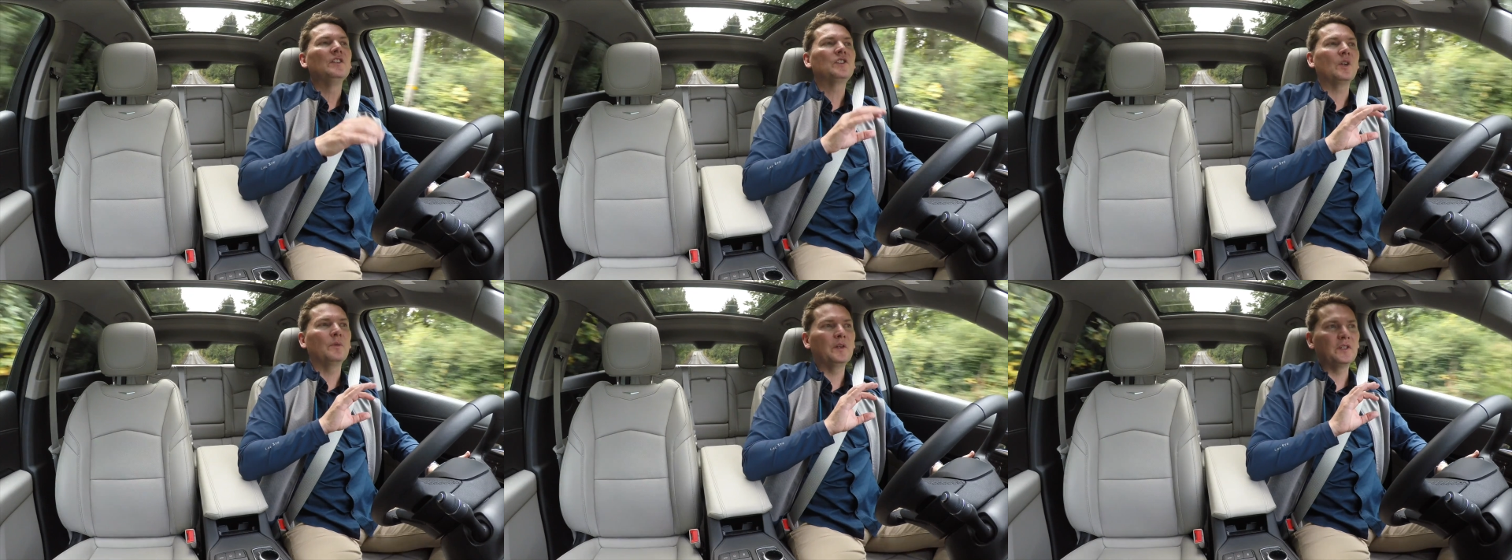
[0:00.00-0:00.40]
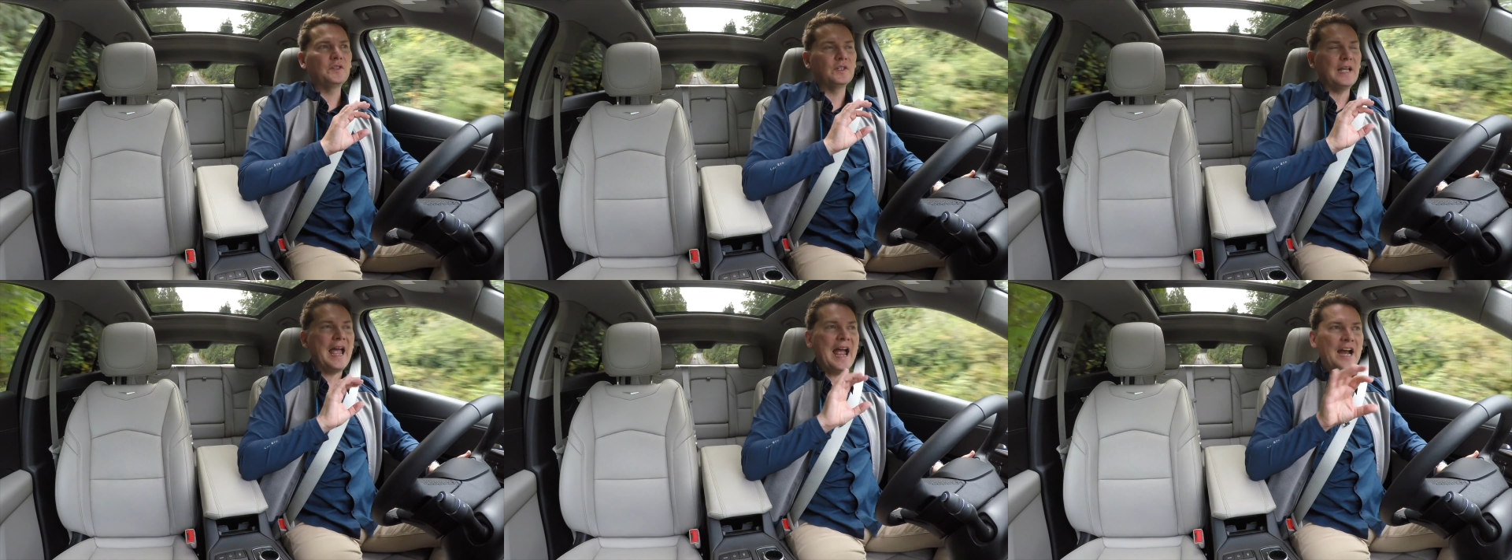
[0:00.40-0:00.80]
So
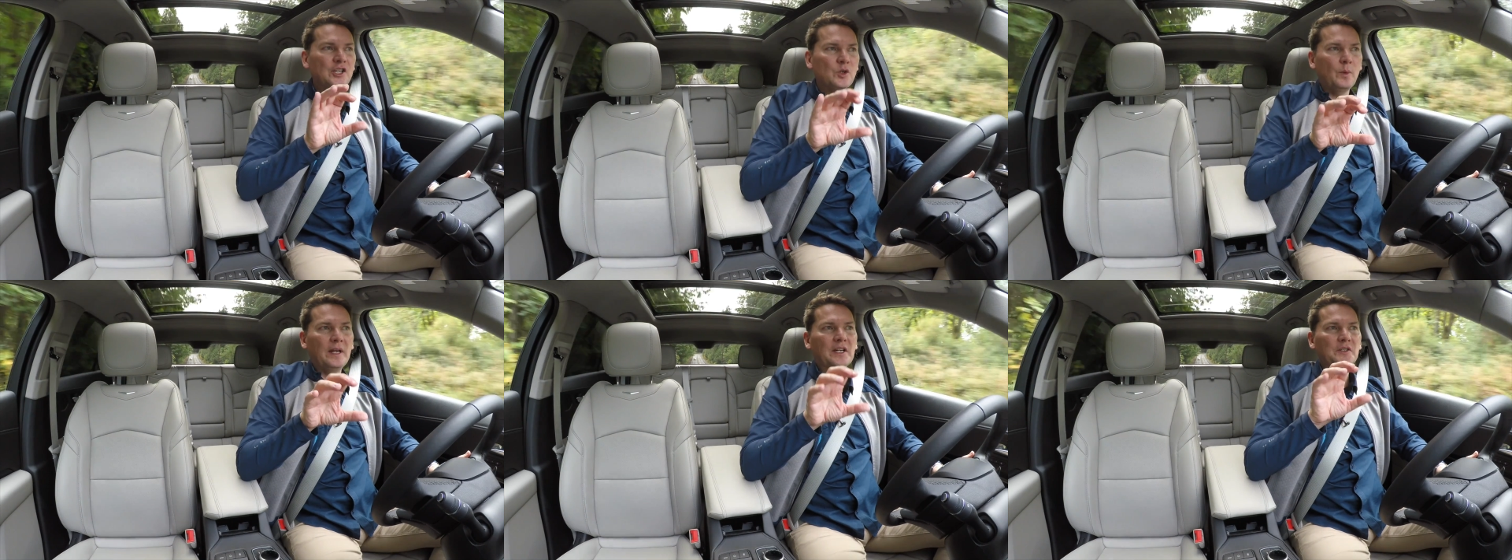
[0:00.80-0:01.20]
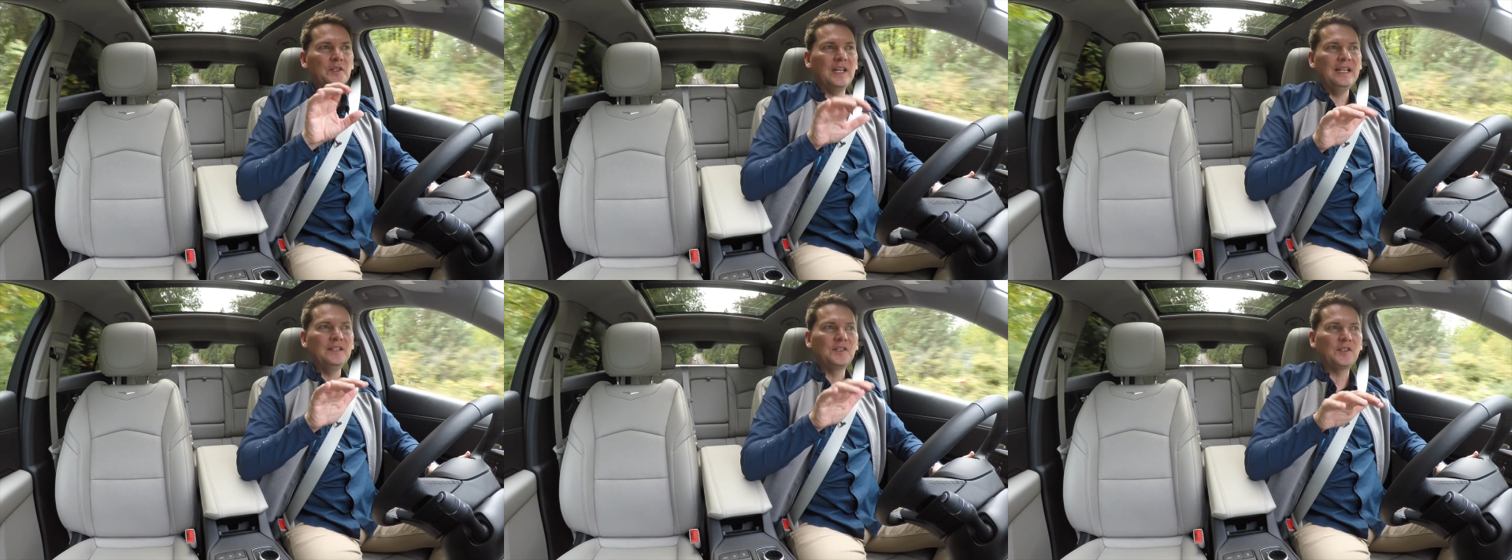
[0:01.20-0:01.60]
there's actuators
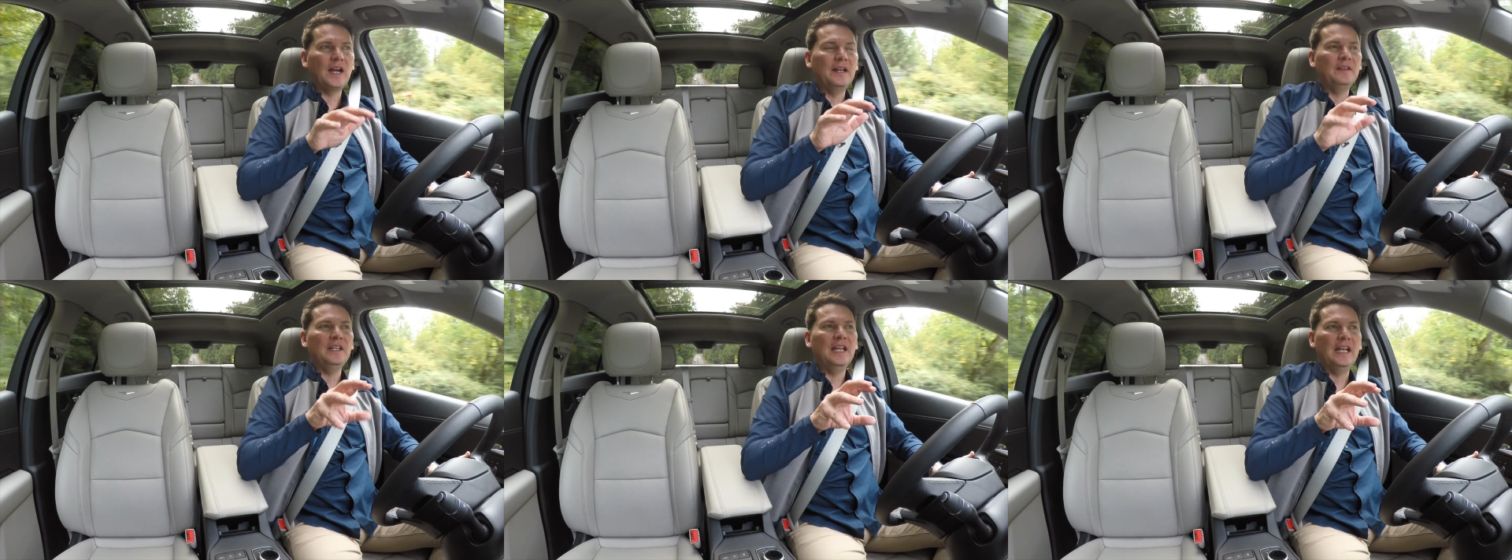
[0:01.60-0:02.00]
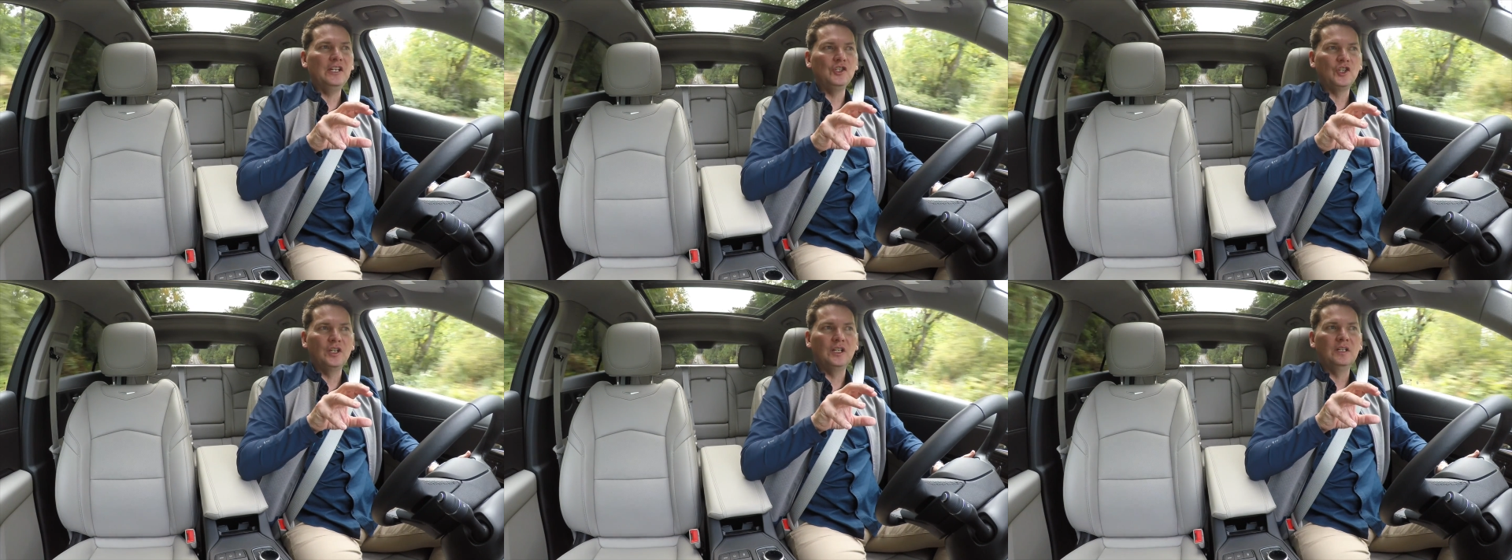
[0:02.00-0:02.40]
inside the
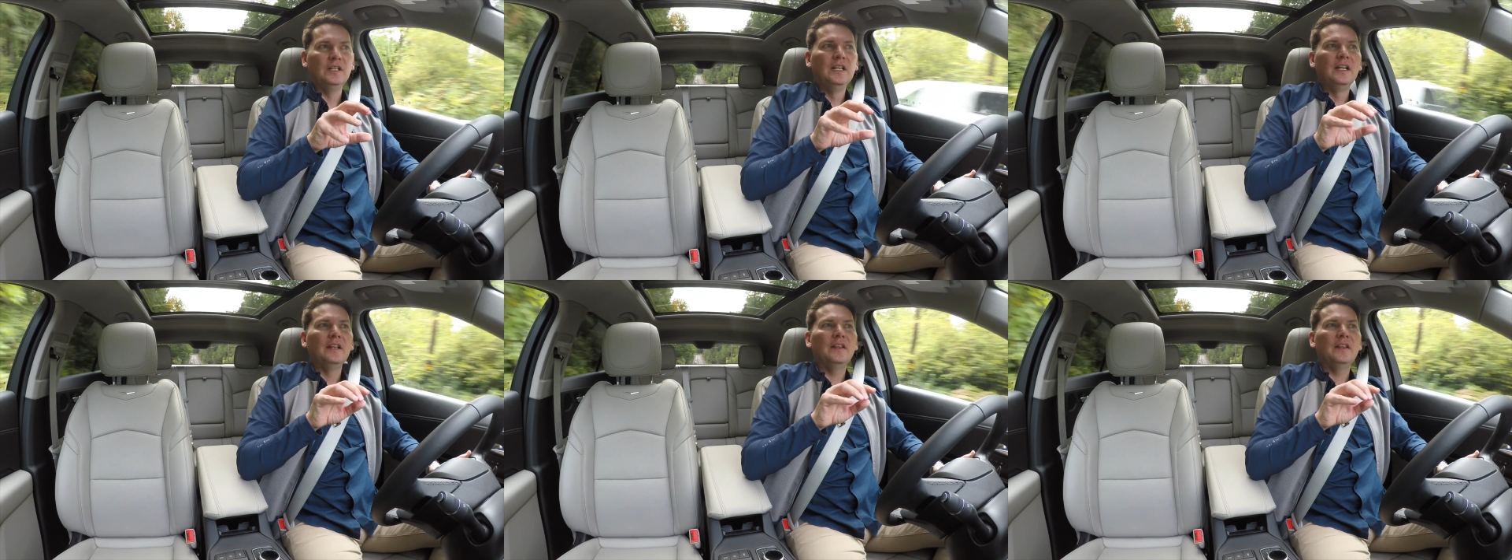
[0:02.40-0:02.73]
engine